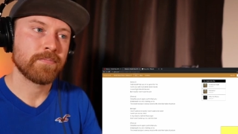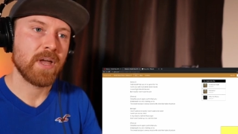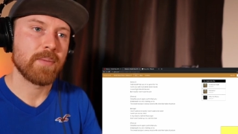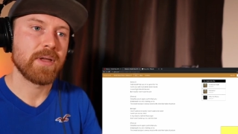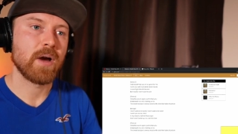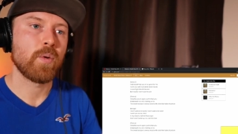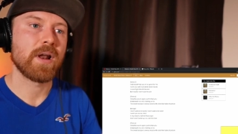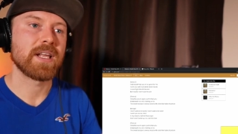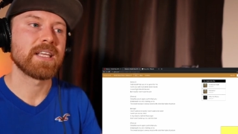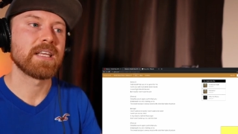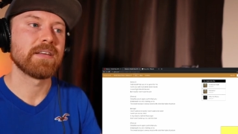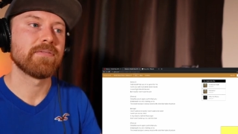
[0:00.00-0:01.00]
Maybe I want
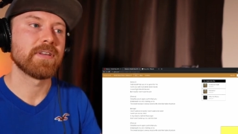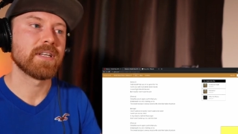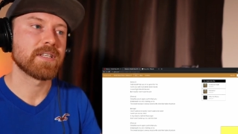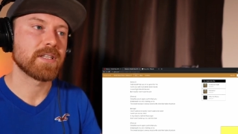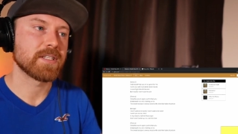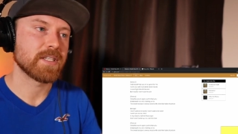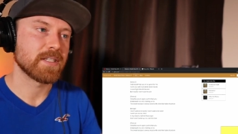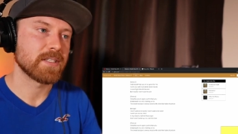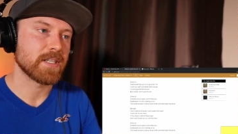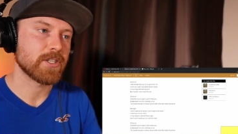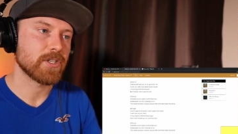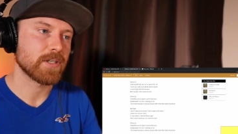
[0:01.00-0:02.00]
to give in to this
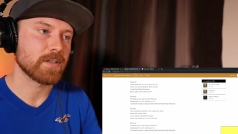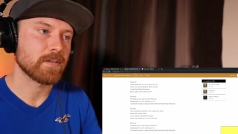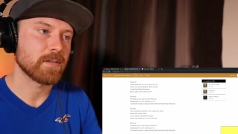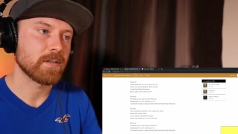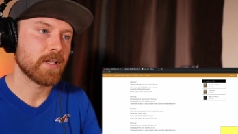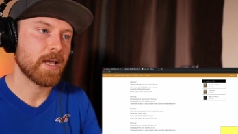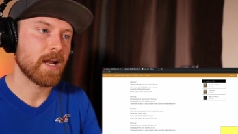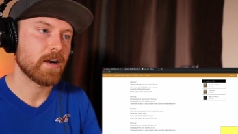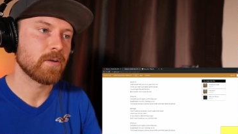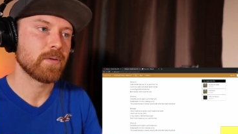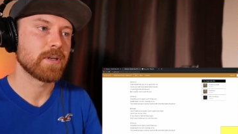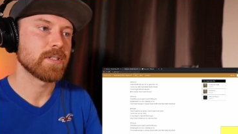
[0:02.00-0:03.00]
addiction the
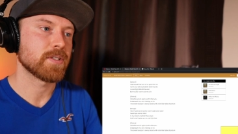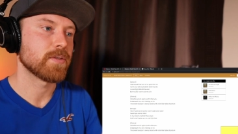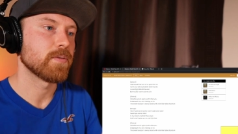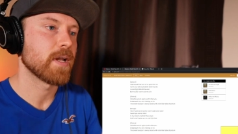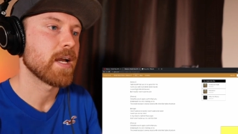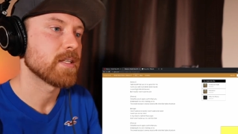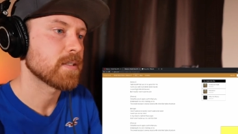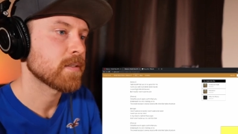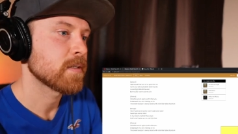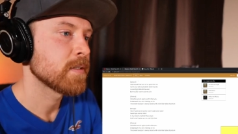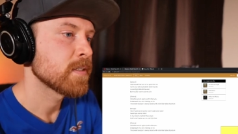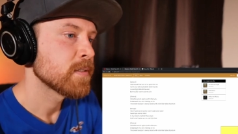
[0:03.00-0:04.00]
heroin is too
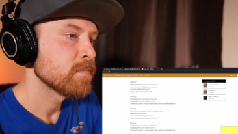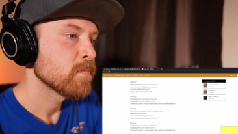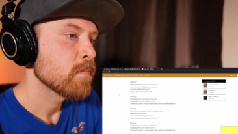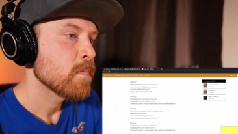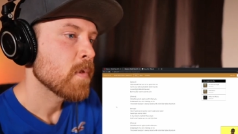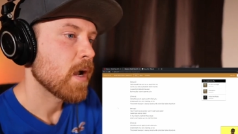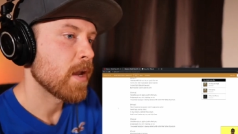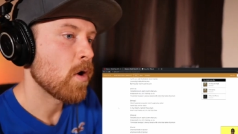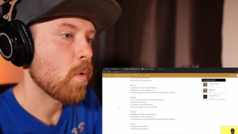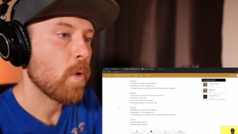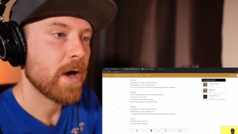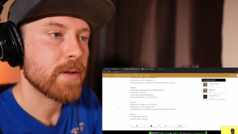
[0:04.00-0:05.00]
nice. I
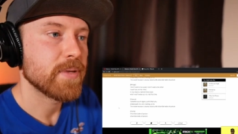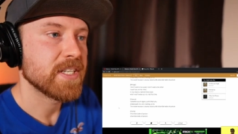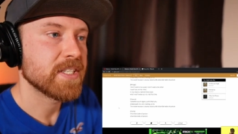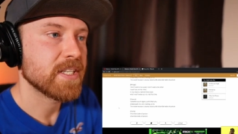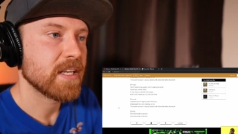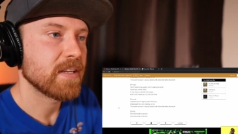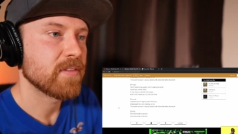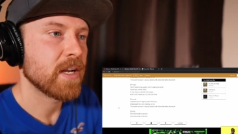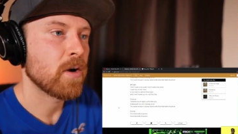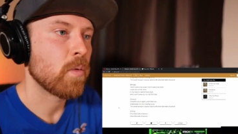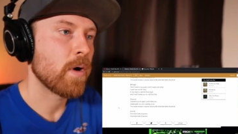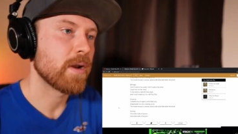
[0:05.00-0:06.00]
don't want to be saved. I
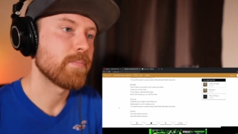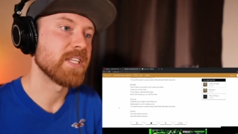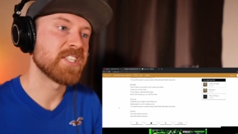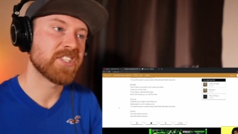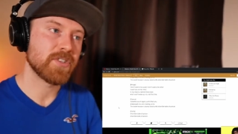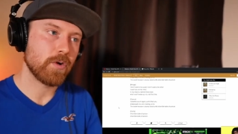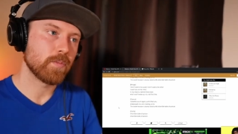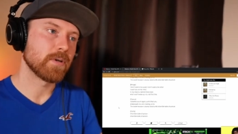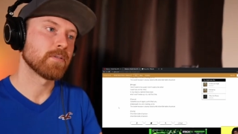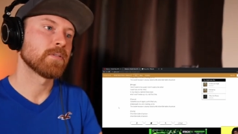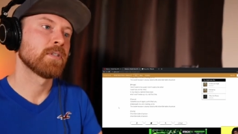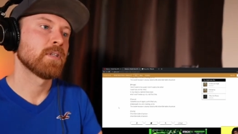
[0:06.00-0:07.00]
don't want to be
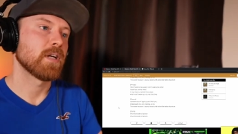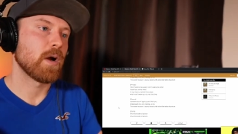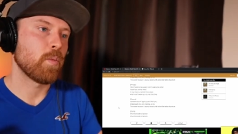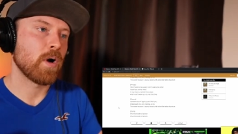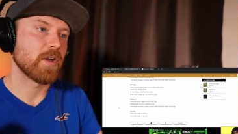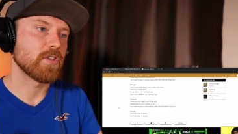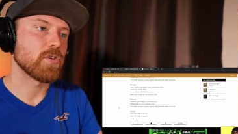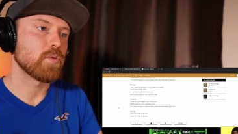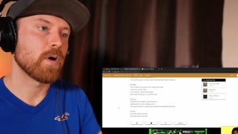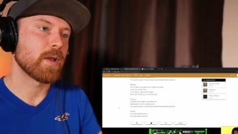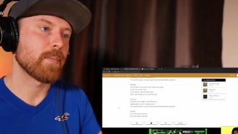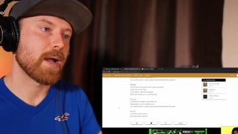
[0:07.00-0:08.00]
sober. I want
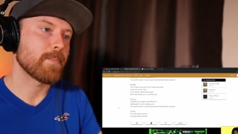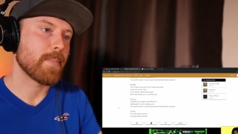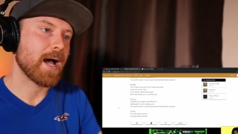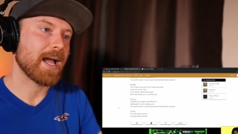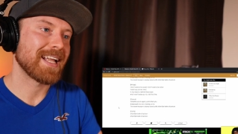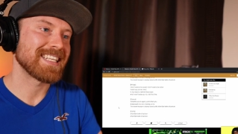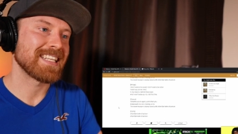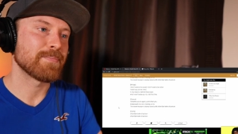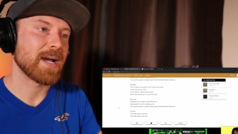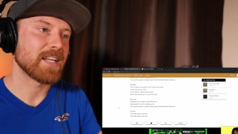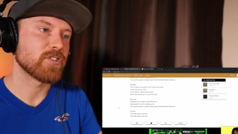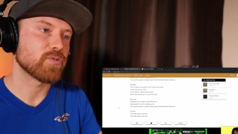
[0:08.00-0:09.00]
you on my mind, in
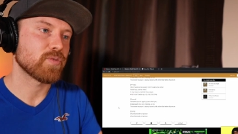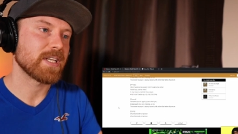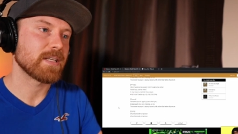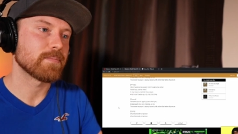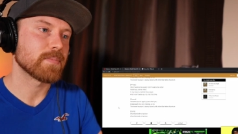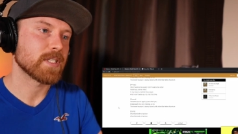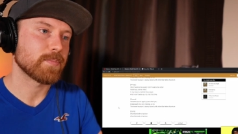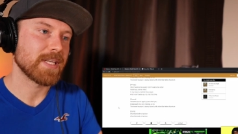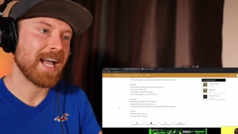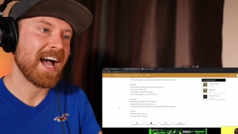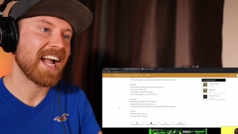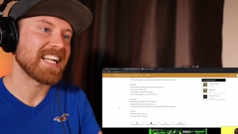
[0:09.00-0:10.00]
my dreams,
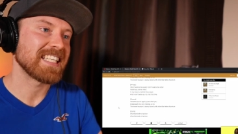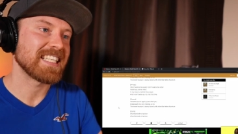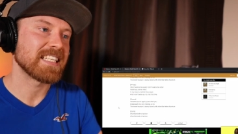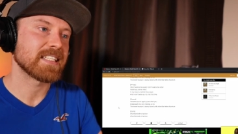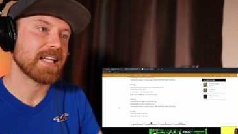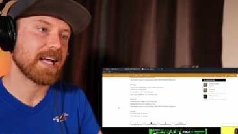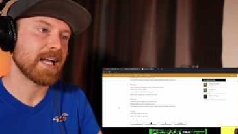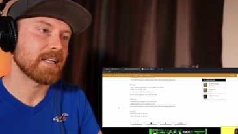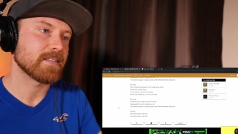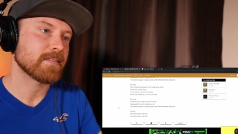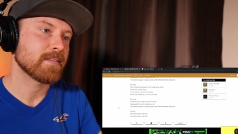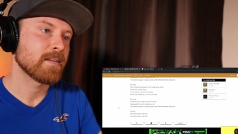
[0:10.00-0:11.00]
behind these
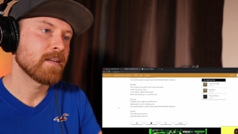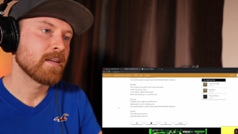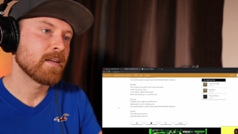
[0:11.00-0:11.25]
eyes.